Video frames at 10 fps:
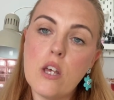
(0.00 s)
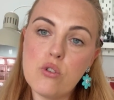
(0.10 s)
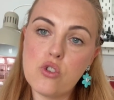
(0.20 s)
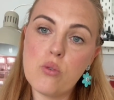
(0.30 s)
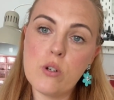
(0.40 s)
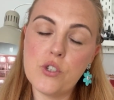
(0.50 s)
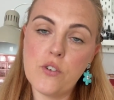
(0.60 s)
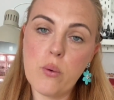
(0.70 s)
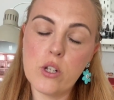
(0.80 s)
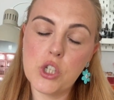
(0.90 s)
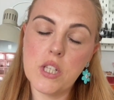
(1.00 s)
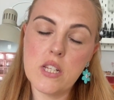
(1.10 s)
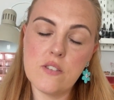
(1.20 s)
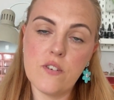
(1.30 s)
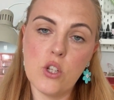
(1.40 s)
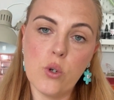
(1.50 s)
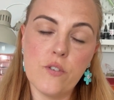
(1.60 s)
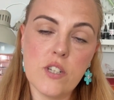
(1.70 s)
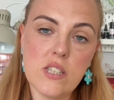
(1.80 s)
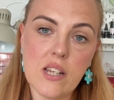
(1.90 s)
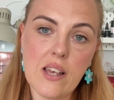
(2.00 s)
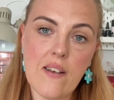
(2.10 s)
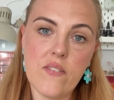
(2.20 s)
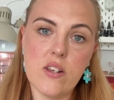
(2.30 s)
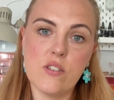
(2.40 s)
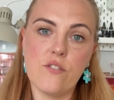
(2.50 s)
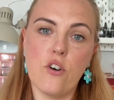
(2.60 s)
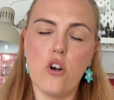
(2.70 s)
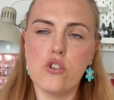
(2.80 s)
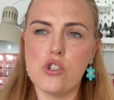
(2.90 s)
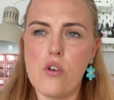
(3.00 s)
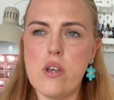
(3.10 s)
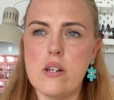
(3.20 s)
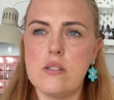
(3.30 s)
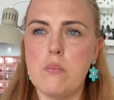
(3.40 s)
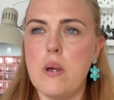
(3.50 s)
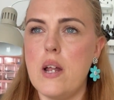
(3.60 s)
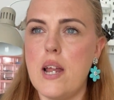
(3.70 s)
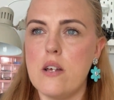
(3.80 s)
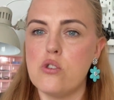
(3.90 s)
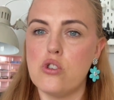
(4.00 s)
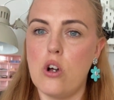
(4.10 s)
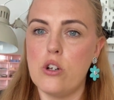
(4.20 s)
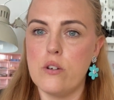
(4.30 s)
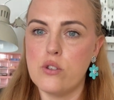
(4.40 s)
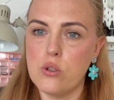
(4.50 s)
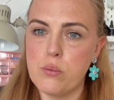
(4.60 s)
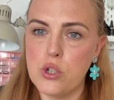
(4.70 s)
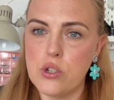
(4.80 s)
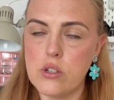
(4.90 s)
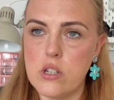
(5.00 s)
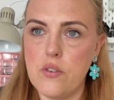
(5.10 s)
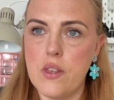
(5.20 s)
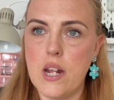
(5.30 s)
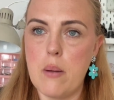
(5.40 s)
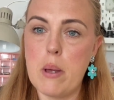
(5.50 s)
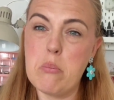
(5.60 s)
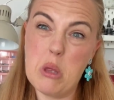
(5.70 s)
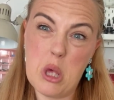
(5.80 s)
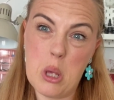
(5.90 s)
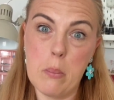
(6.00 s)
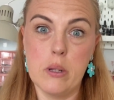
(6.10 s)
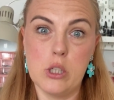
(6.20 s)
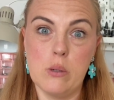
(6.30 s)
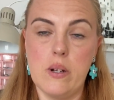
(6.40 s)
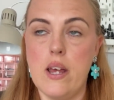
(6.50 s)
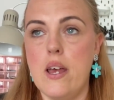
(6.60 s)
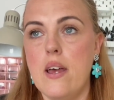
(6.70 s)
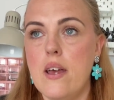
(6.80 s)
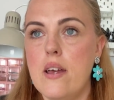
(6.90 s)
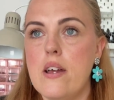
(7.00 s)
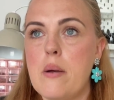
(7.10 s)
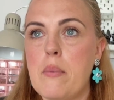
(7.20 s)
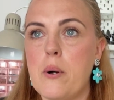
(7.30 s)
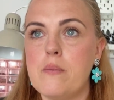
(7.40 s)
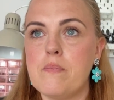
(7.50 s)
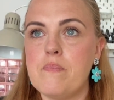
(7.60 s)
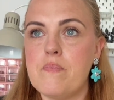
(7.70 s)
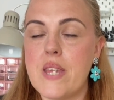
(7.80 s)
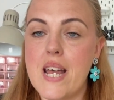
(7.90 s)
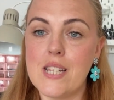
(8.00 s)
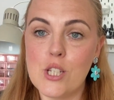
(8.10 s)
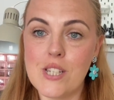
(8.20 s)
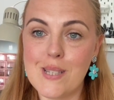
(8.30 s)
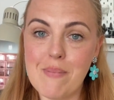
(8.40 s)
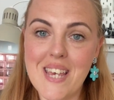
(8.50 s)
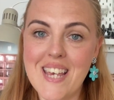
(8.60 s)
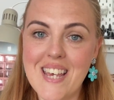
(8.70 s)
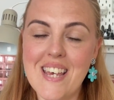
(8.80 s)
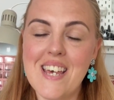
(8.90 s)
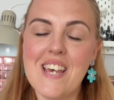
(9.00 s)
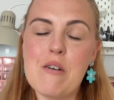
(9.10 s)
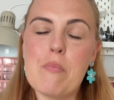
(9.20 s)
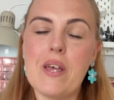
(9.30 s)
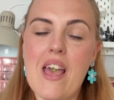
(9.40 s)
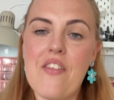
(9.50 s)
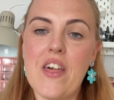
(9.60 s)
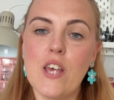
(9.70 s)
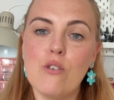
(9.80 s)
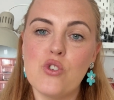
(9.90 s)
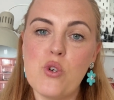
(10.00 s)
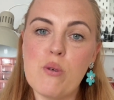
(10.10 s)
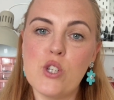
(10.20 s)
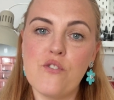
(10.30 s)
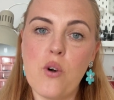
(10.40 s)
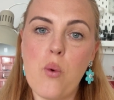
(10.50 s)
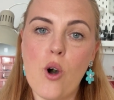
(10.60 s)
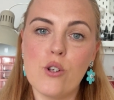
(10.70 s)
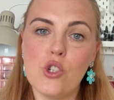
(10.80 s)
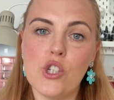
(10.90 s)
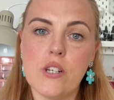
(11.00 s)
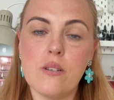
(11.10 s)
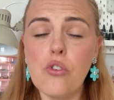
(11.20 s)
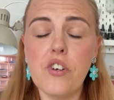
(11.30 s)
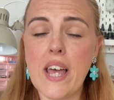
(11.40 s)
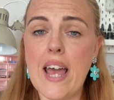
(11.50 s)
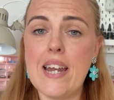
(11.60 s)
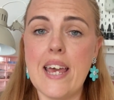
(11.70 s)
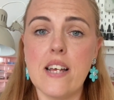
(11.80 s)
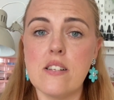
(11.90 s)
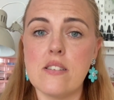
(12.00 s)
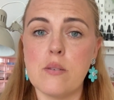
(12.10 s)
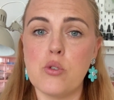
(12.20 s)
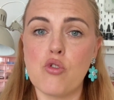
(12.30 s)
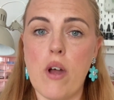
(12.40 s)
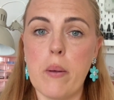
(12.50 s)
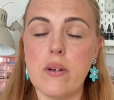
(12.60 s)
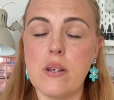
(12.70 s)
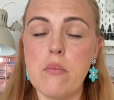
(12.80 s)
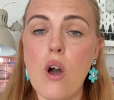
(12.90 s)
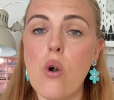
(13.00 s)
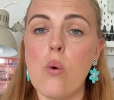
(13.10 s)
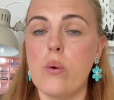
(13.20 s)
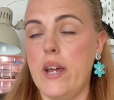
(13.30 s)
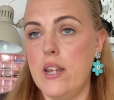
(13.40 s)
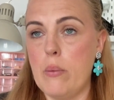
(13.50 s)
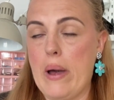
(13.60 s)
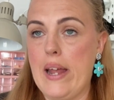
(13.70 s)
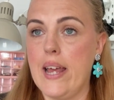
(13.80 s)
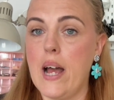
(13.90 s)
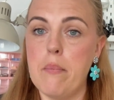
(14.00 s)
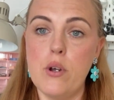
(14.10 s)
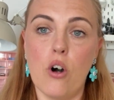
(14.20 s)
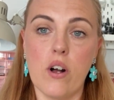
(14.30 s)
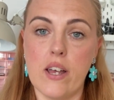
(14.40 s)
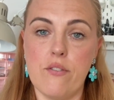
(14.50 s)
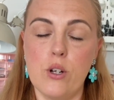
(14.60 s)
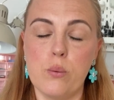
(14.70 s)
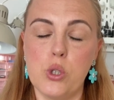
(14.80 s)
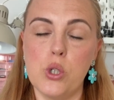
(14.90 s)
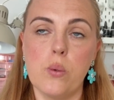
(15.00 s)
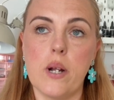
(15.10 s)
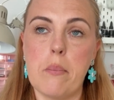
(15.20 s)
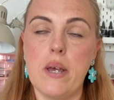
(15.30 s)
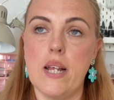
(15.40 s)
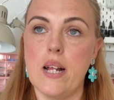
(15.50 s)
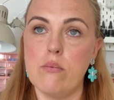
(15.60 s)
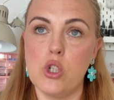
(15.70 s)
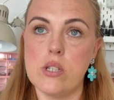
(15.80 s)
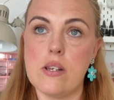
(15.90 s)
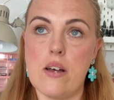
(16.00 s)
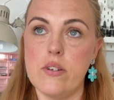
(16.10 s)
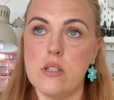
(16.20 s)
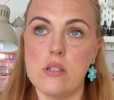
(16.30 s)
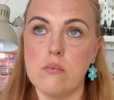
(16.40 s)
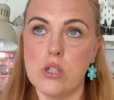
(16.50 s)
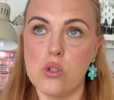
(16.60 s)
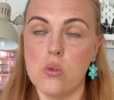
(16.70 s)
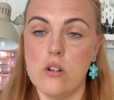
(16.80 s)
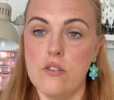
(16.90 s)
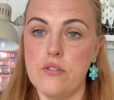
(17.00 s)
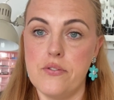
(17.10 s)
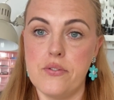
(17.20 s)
you so much for watching this video if you did get this far. Sorry it's a bit like started off so productive and then I'm like, nah, I'm not doing it. But that's just me. But yeah, thank you so much for watching. Don't forget to like and subscribe because I'm not going anywhere. Like, I'm not giving up, do you know what I mean? I'm just having some sort of